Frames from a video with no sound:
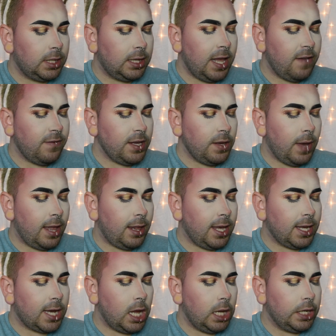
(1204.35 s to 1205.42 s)
Love you, LA
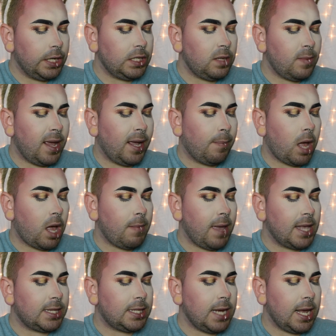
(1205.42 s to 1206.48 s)
Colors, you make bomb
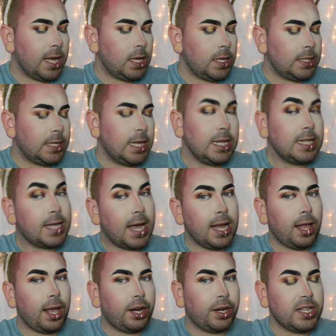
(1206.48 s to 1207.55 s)
ass nails, and this
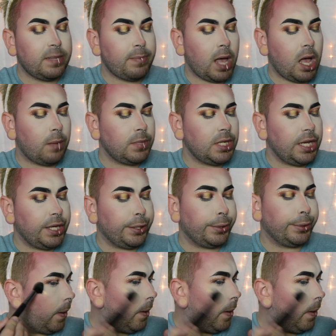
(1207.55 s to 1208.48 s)
highlighter is bomb too.